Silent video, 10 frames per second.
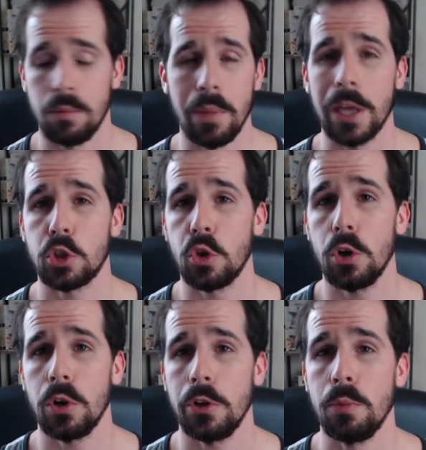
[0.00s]
make
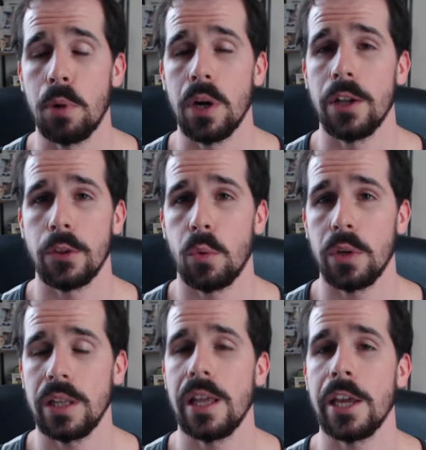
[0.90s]
sure you put another
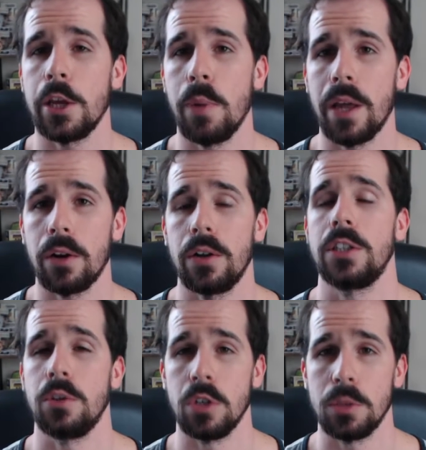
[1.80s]
one in the incubator
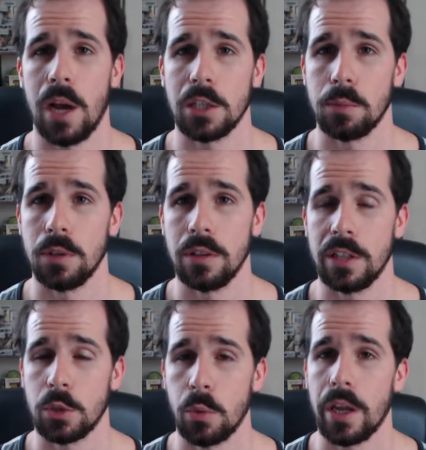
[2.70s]
as soon as possible.
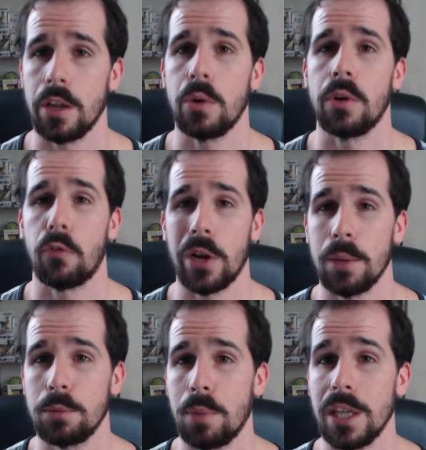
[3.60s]
This way you can free
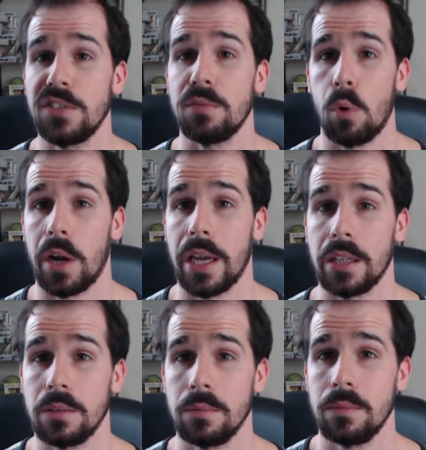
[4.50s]
up space for more eggs.